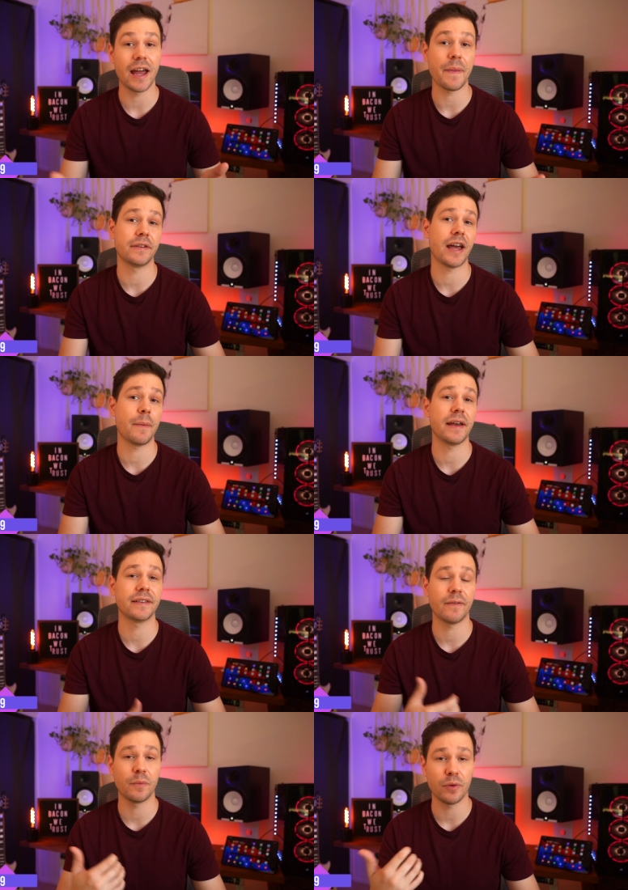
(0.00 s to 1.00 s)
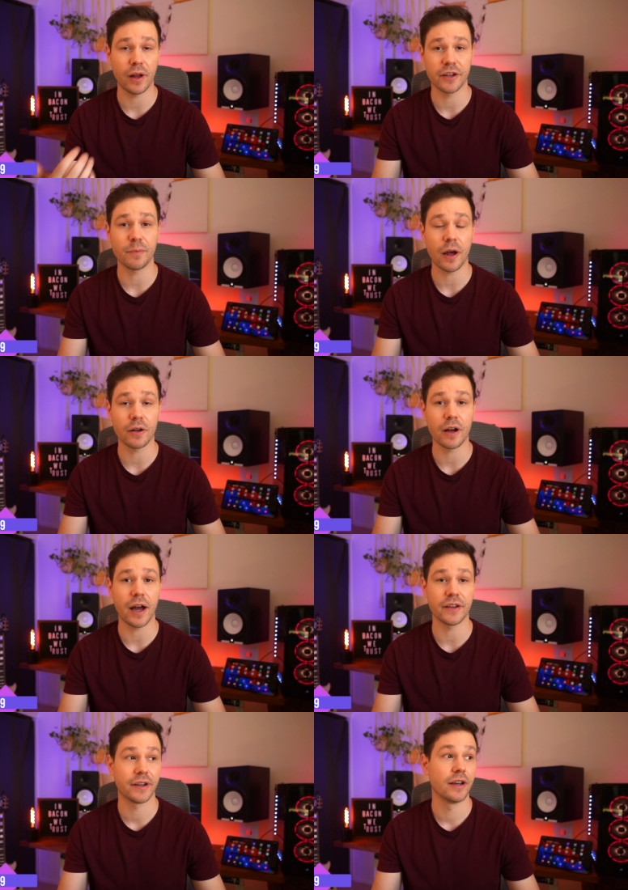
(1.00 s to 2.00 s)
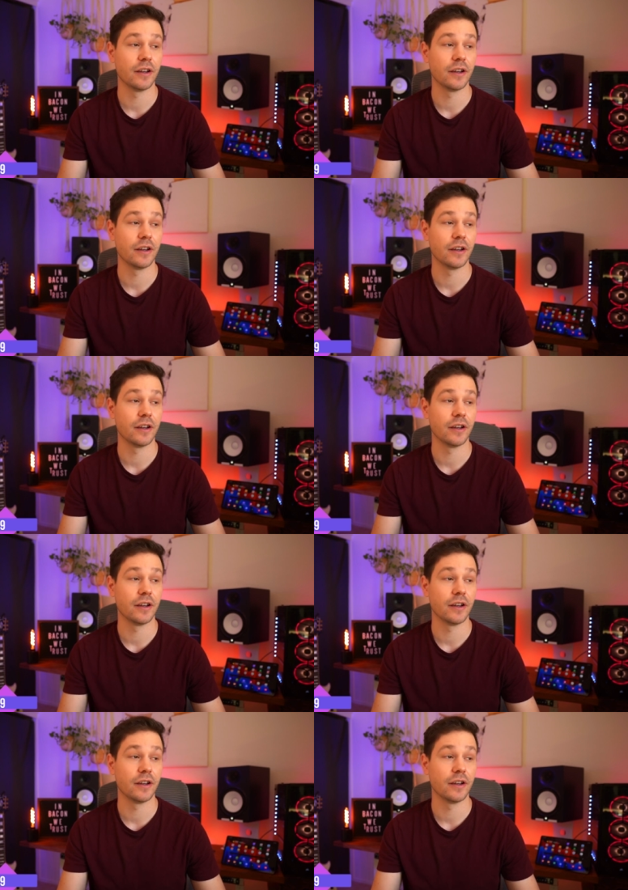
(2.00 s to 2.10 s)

and the Tab S7 Plus model costs